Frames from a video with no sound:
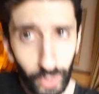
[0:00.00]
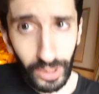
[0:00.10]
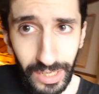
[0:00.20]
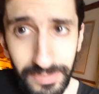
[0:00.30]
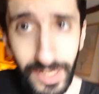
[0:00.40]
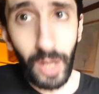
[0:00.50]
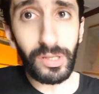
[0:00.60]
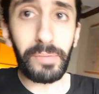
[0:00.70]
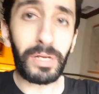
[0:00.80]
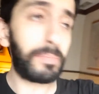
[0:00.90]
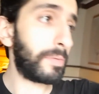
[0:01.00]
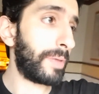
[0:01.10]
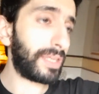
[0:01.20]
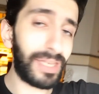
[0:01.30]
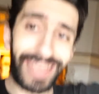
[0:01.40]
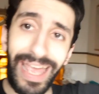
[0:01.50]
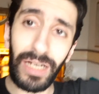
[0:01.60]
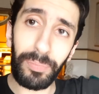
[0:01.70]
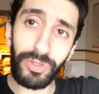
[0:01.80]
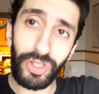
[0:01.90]
comes out, I'm going to be making Ana
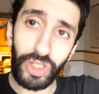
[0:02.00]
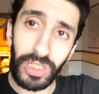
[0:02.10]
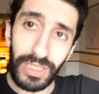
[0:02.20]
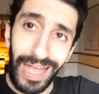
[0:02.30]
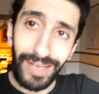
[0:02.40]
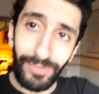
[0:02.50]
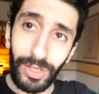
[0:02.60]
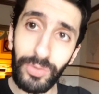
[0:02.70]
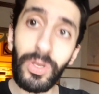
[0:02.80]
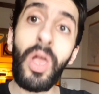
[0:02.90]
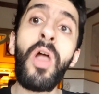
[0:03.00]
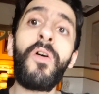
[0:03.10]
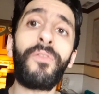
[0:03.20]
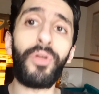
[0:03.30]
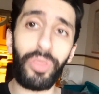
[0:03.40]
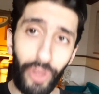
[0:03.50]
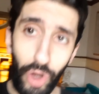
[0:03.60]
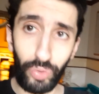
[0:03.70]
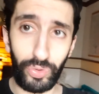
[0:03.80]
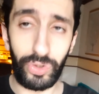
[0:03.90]
Positioning Guide videos for
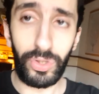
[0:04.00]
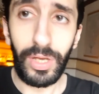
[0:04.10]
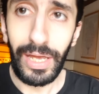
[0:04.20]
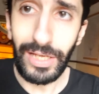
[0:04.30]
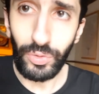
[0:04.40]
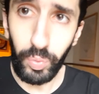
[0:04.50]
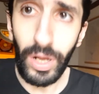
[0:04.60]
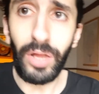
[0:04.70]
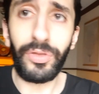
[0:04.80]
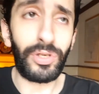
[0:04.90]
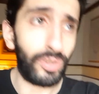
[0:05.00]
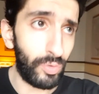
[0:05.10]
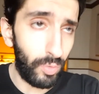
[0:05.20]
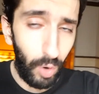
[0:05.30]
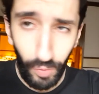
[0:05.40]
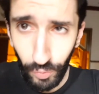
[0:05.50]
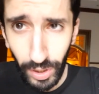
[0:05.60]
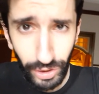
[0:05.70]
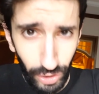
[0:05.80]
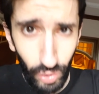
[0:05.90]
those, as well. The new
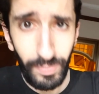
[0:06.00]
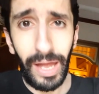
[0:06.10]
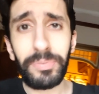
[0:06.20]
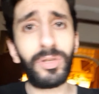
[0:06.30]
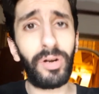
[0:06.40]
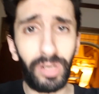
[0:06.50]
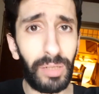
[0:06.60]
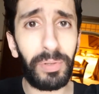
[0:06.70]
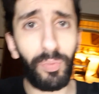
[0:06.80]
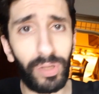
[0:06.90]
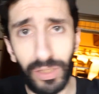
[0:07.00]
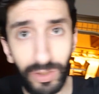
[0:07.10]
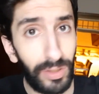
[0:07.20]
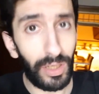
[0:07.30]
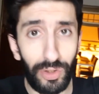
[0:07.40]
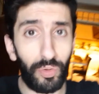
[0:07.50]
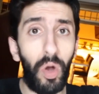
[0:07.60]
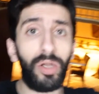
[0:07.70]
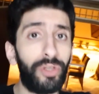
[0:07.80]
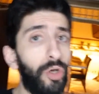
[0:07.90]
Overwatch two maps that are going to be releasing, as you
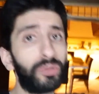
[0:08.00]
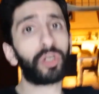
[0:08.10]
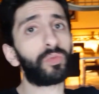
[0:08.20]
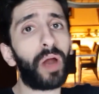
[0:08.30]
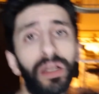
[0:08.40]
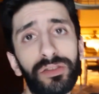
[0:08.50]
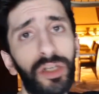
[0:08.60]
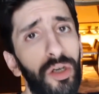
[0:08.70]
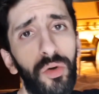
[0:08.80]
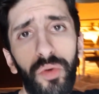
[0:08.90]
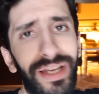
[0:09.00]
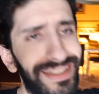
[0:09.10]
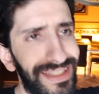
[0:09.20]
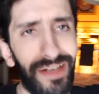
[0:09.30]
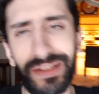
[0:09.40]
all know, Toronto, et cetera,